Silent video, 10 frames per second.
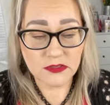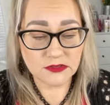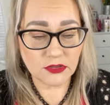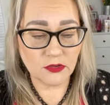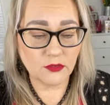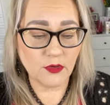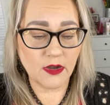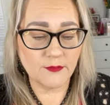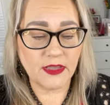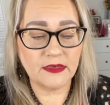So,
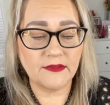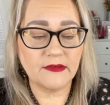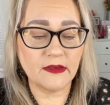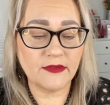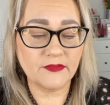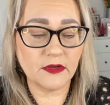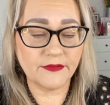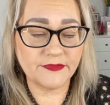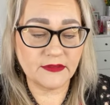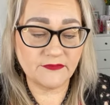and then I've
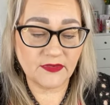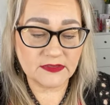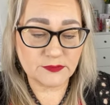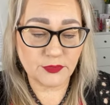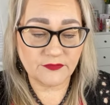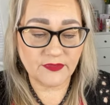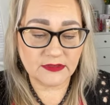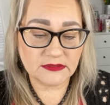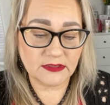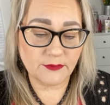got the face
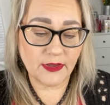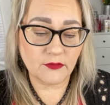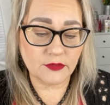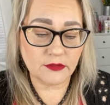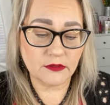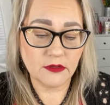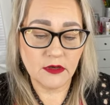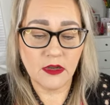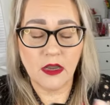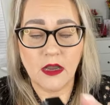perfecting powder.
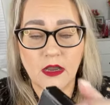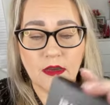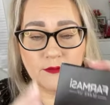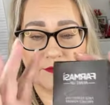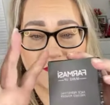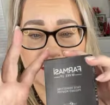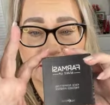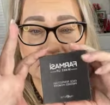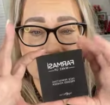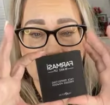This
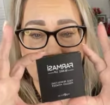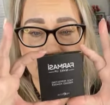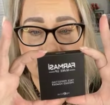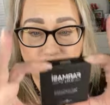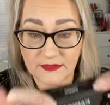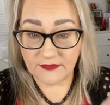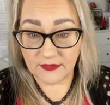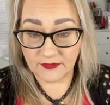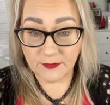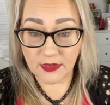is my
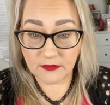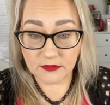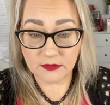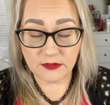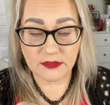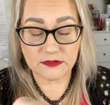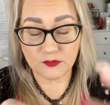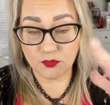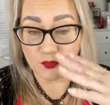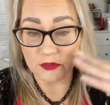favorite powder. It
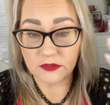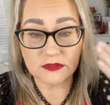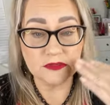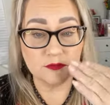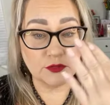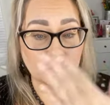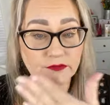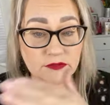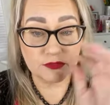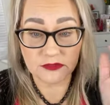really
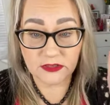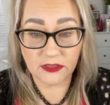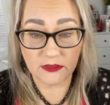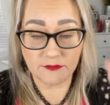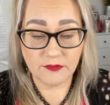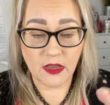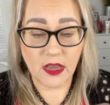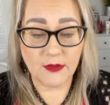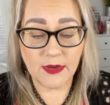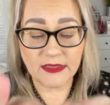smooths your skin.
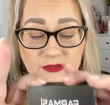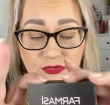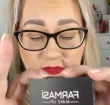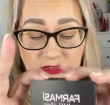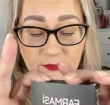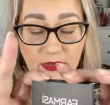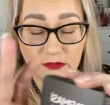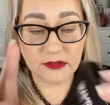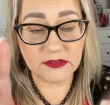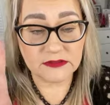I do need
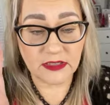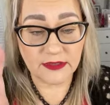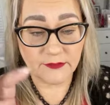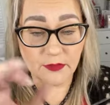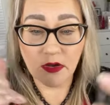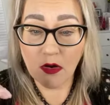powder because I am